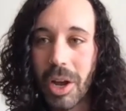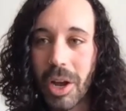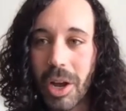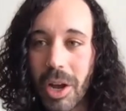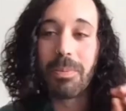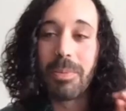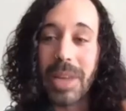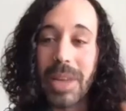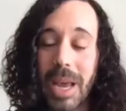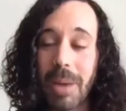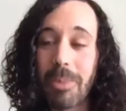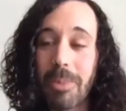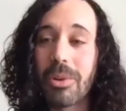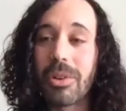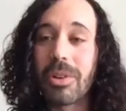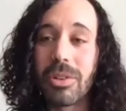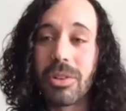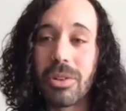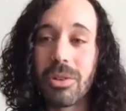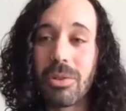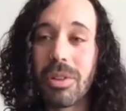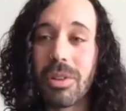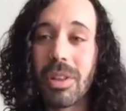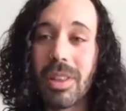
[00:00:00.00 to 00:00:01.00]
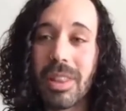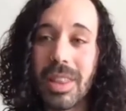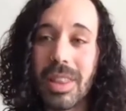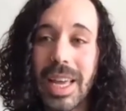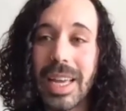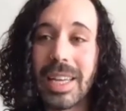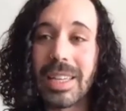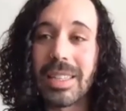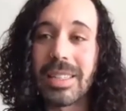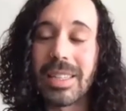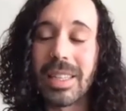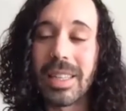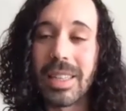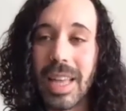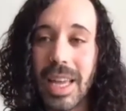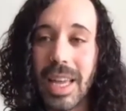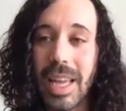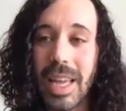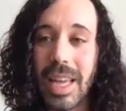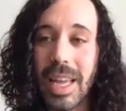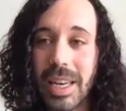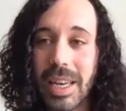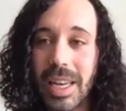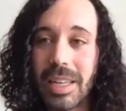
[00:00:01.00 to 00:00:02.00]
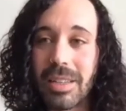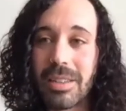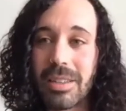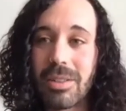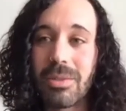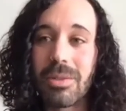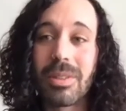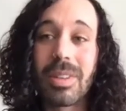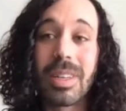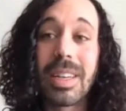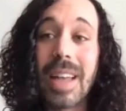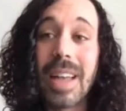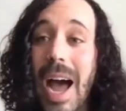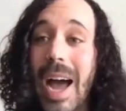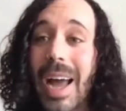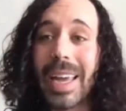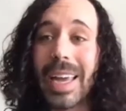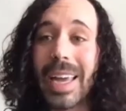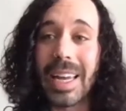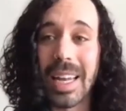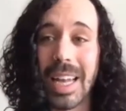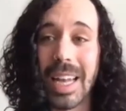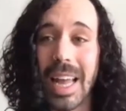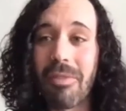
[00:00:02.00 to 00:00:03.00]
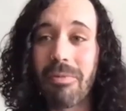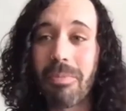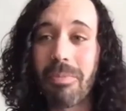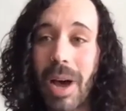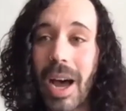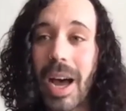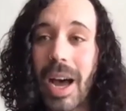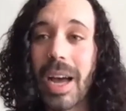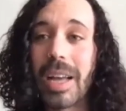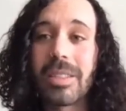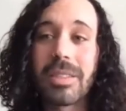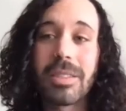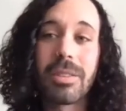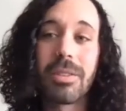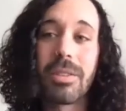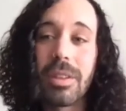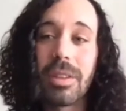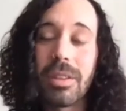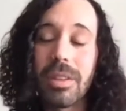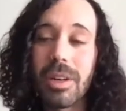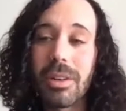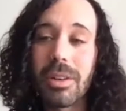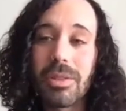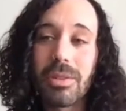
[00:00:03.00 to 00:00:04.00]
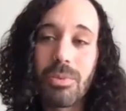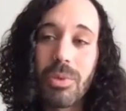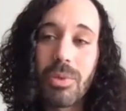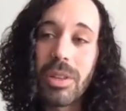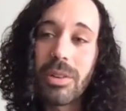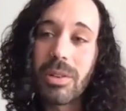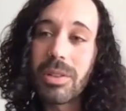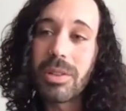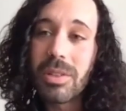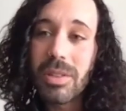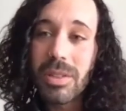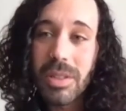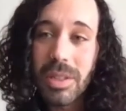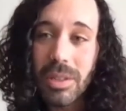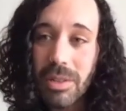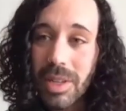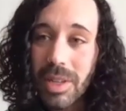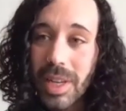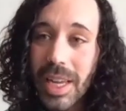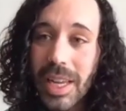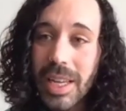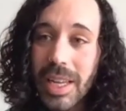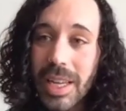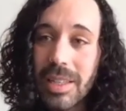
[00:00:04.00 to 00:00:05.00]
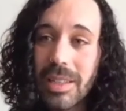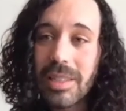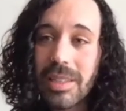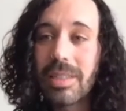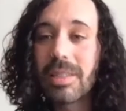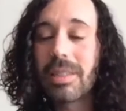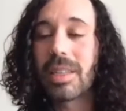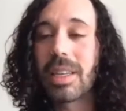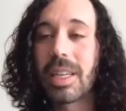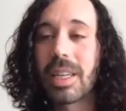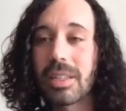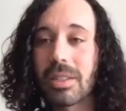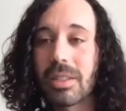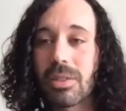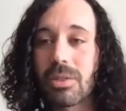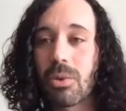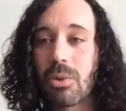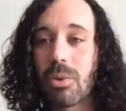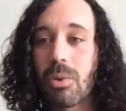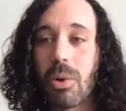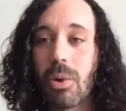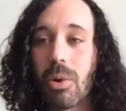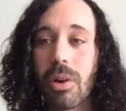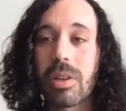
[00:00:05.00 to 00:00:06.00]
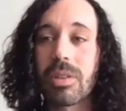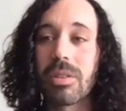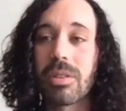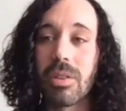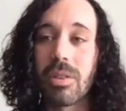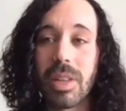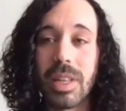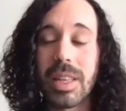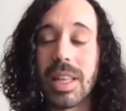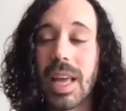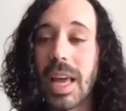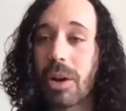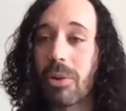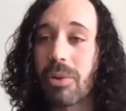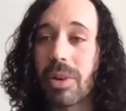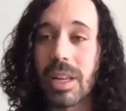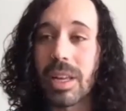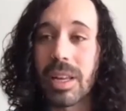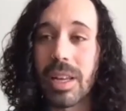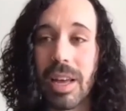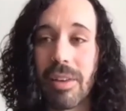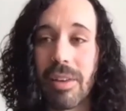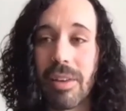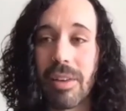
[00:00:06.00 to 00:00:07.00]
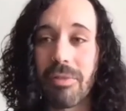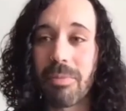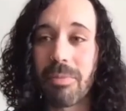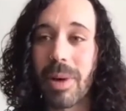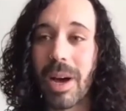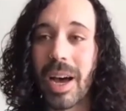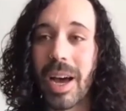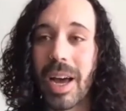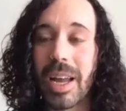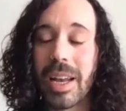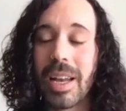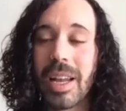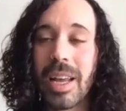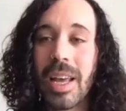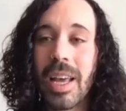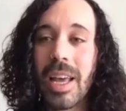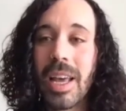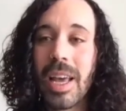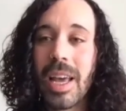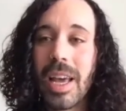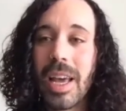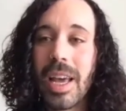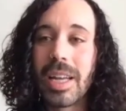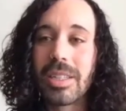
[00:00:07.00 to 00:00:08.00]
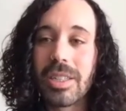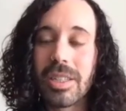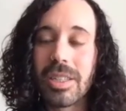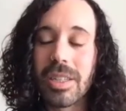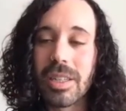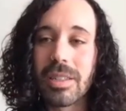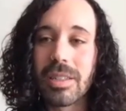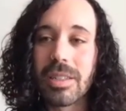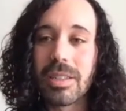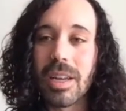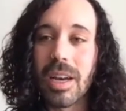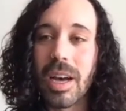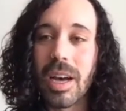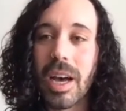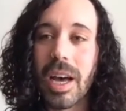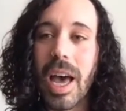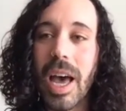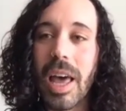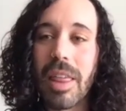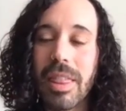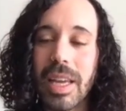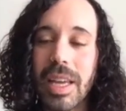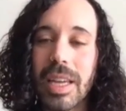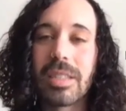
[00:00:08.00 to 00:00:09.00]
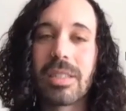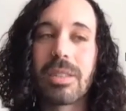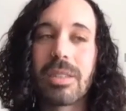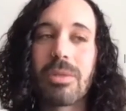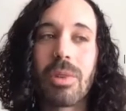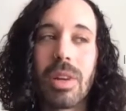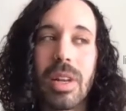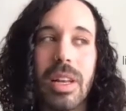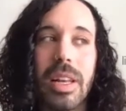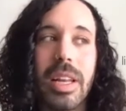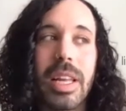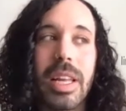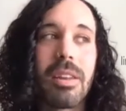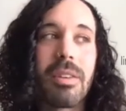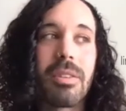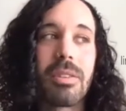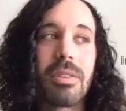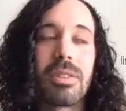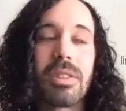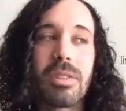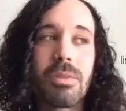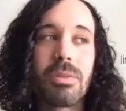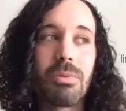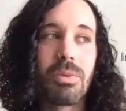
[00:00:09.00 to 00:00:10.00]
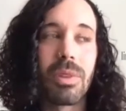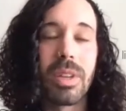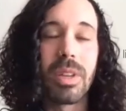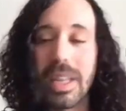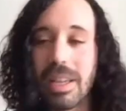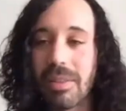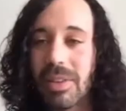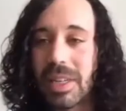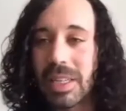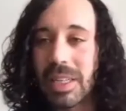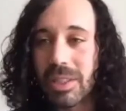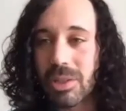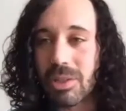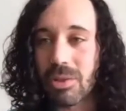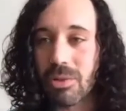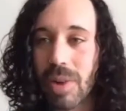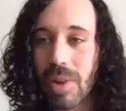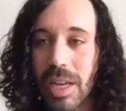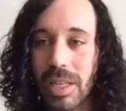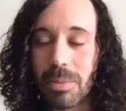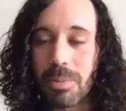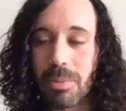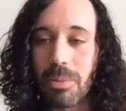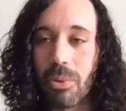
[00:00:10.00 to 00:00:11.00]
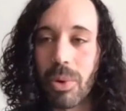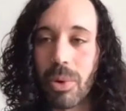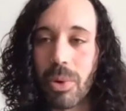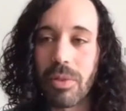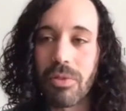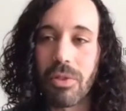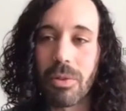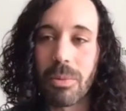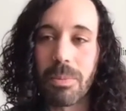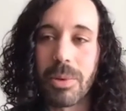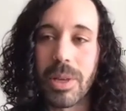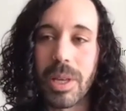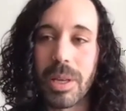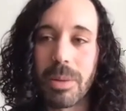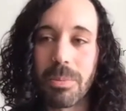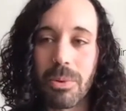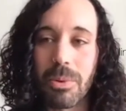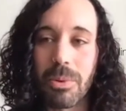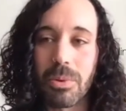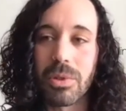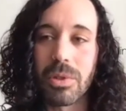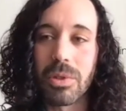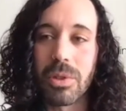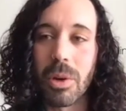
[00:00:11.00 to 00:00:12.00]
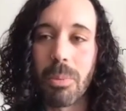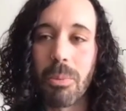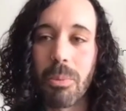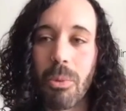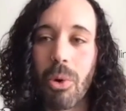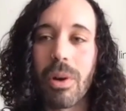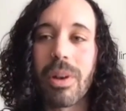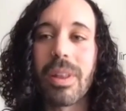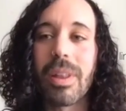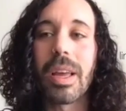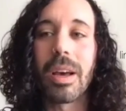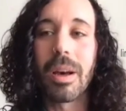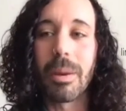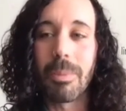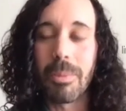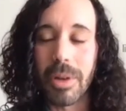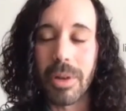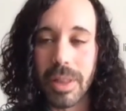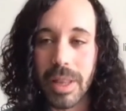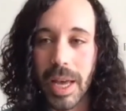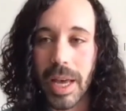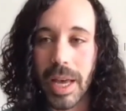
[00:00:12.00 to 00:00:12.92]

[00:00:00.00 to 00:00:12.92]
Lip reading: be able to do the things that they need to not get left behind, so that there's, whether it's their kids getting schoolwork so that they don't get left behind. It's just, I think it's a relieving stress point for people. So more to come on that.